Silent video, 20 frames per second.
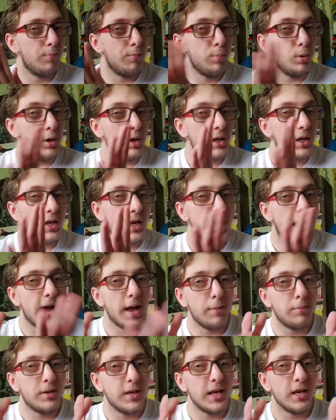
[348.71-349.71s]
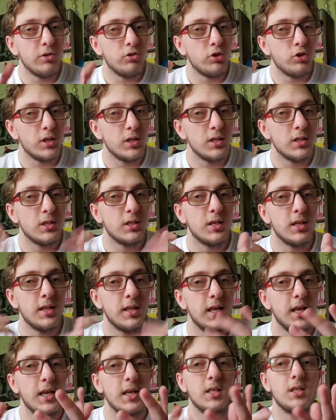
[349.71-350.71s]
book adaptations
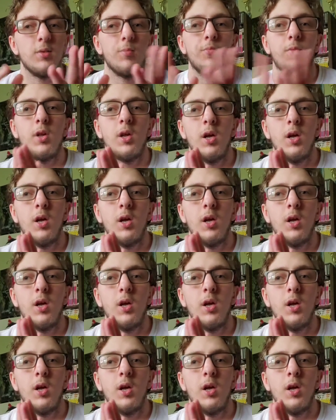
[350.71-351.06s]
and things,